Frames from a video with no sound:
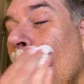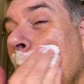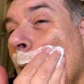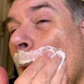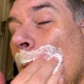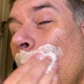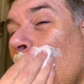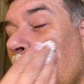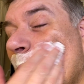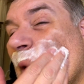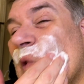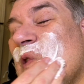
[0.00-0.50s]

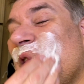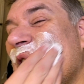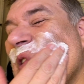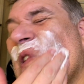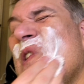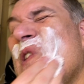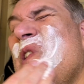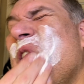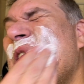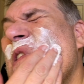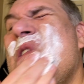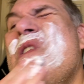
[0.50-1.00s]
I wasn't
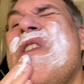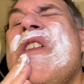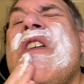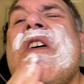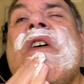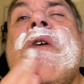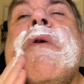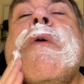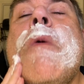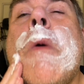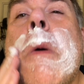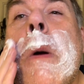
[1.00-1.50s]
going to do
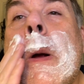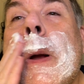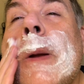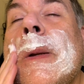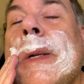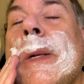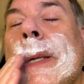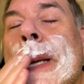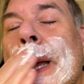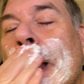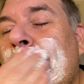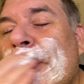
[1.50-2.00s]
a
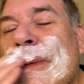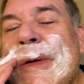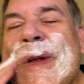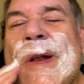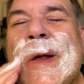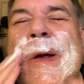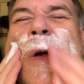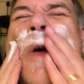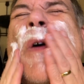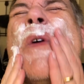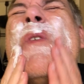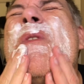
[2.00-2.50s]
shave
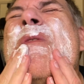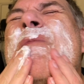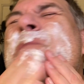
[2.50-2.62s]
video